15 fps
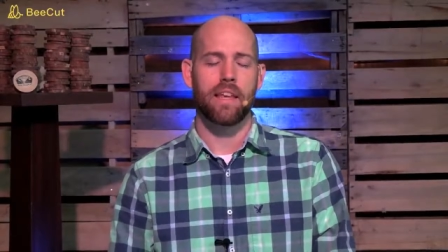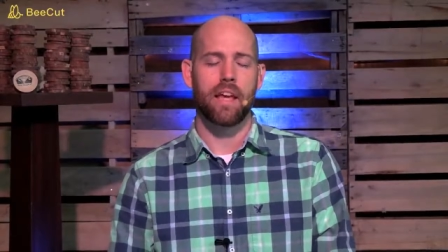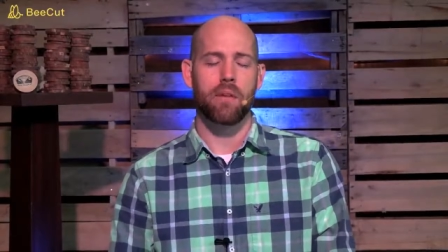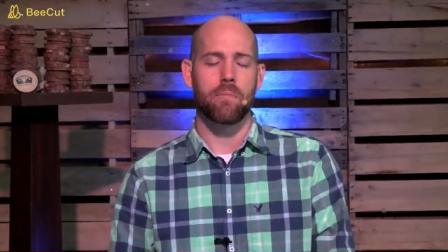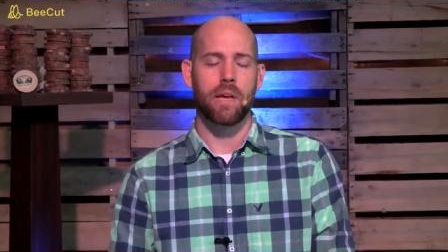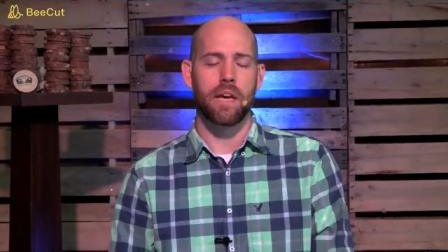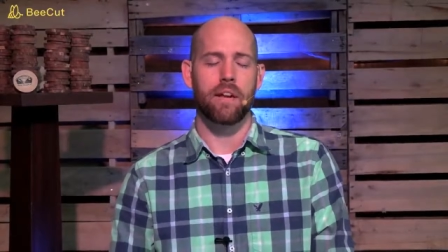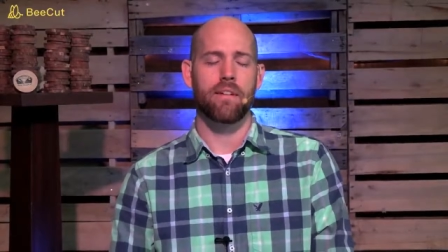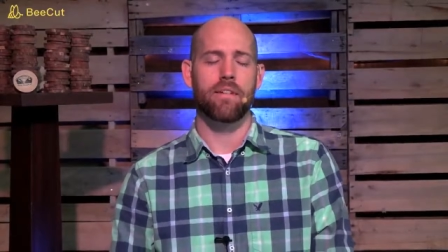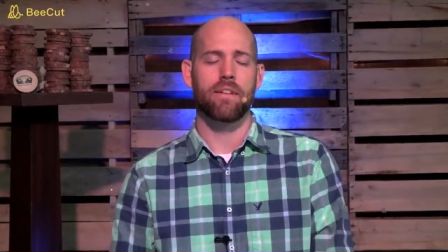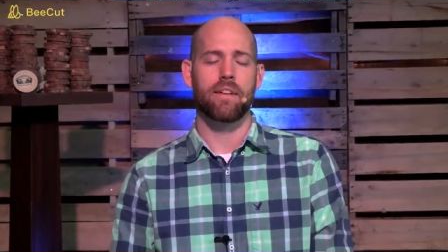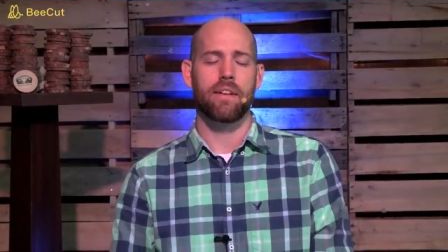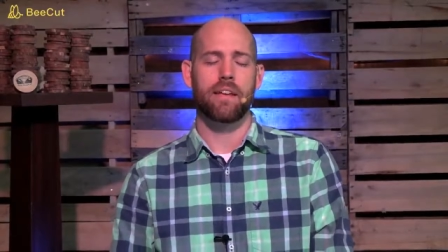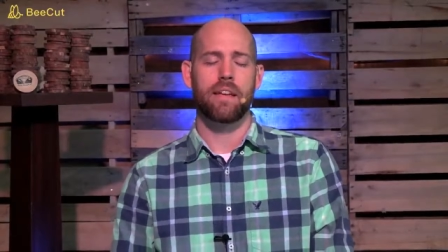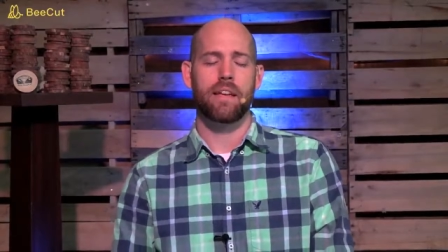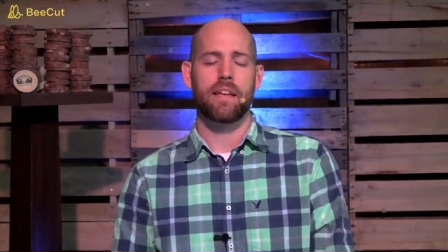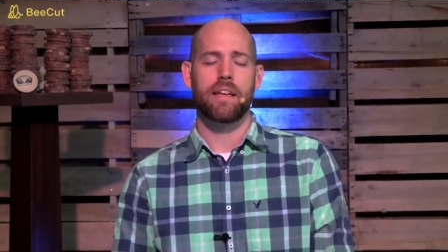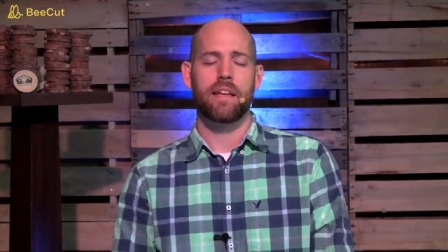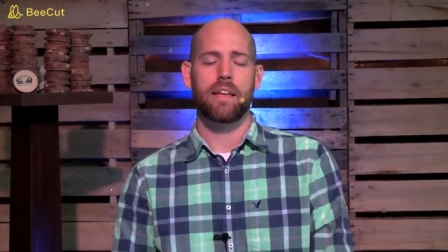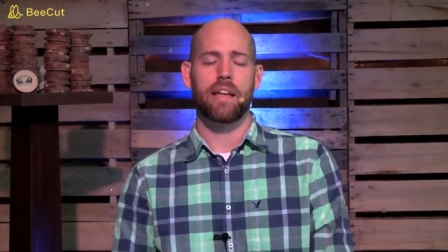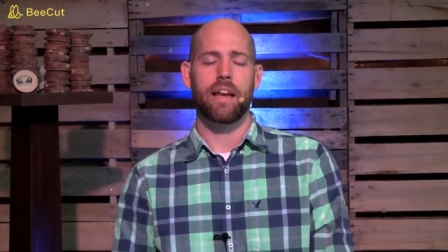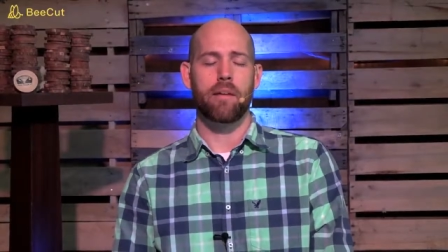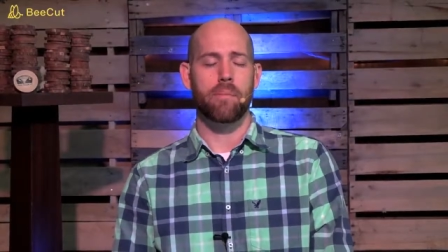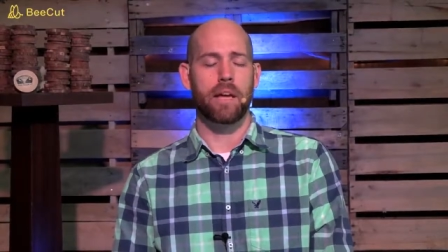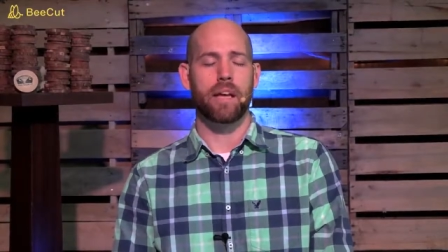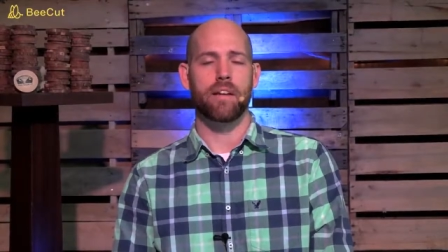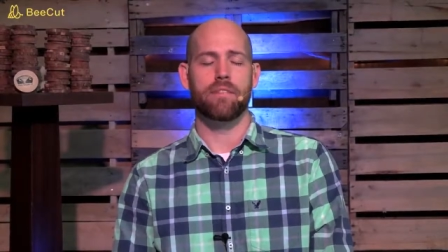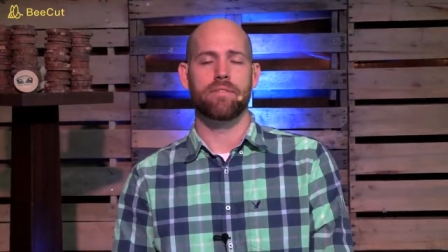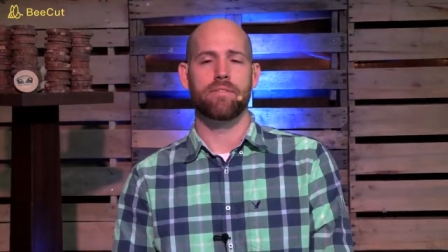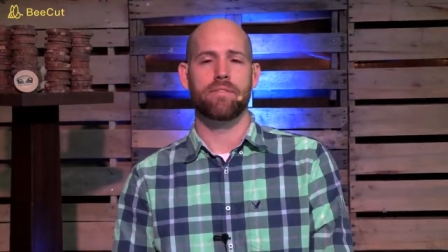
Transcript: Amen and amen.